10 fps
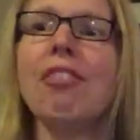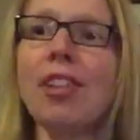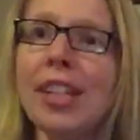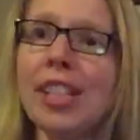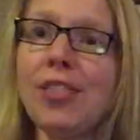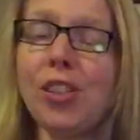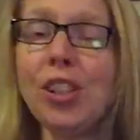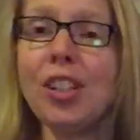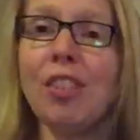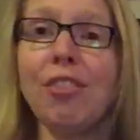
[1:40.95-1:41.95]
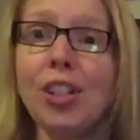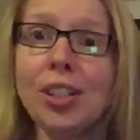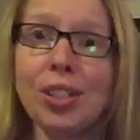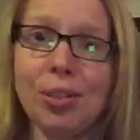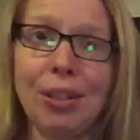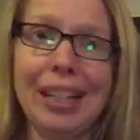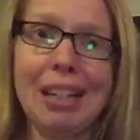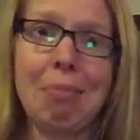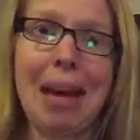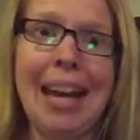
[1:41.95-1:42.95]
For this first story
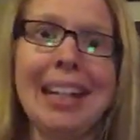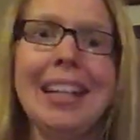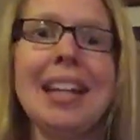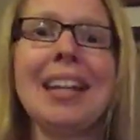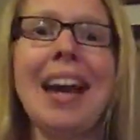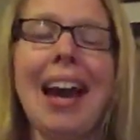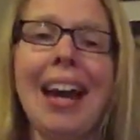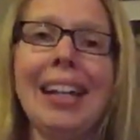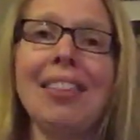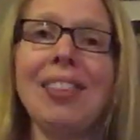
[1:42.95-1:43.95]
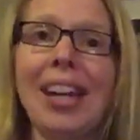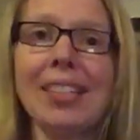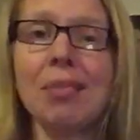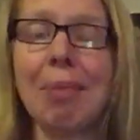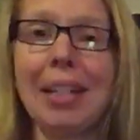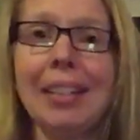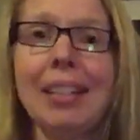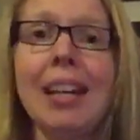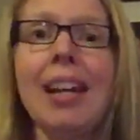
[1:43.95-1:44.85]
in a bag, I have asked my,